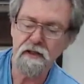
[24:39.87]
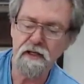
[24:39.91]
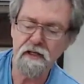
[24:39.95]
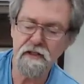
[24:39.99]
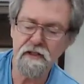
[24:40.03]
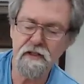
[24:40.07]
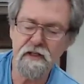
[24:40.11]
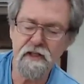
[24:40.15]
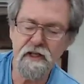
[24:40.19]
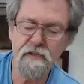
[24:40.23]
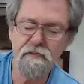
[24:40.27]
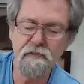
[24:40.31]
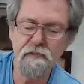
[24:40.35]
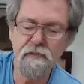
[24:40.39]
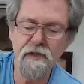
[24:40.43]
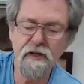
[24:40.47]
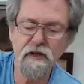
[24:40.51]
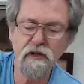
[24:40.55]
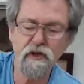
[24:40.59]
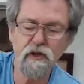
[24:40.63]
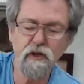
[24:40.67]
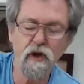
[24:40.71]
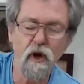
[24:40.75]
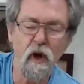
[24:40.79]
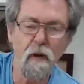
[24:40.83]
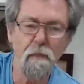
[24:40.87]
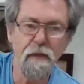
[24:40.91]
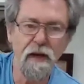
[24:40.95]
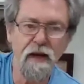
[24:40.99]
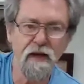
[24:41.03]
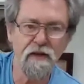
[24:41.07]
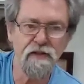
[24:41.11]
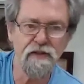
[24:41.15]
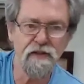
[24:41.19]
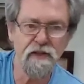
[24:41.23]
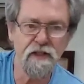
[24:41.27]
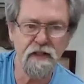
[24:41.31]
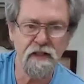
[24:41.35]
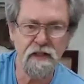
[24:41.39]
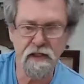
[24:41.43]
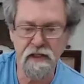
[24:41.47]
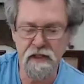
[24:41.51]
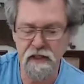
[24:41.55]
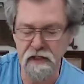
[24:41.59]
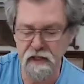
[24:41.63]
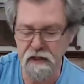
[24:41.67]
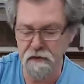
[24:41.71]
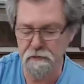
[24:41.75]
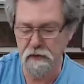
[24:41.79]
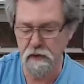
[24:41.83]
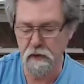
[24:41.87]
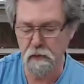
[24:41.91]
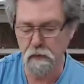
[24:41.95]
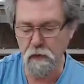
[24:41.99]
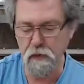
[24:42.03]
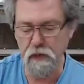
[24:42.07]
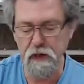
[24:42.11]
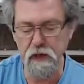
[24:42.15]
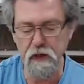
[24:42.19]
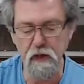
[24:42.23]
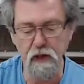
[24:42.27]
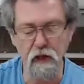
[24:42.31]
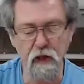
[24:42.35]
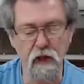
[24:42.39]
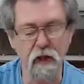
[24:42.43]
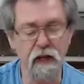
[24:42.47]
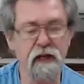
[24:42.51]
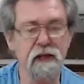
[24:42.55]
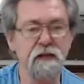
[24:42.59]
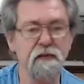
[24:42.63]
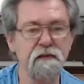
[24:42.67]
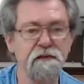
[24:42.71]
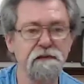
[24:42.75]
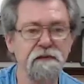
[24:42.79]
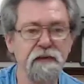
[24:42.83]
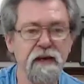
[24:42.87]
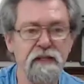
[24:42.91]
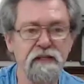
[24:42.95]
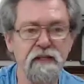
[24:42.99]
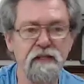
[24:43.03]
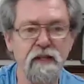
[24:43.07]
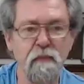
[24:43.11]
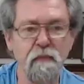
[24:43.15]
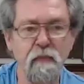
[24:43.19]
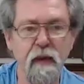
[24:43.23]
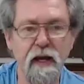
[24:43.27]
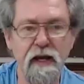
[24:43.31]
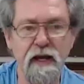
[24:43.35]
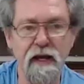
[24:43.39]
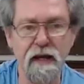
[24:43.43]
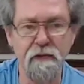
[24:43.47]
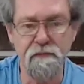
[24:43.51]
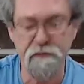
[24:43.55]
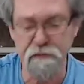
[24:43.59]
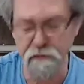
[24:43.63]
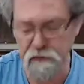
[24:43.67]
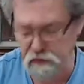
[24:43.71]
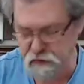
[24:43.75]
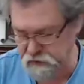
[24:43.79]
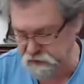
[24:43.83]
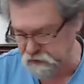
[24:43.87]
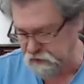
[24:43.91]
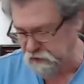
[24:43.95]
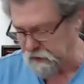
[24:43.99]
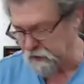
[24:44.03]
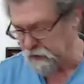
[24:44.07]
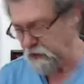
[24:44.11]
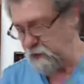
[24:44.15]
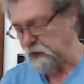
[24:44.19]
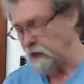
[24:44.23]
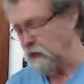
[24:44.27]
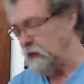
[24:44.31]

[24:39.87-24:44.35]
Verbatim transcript: there's, there's big chop outs in here, but we're going to clean the face of the blade up first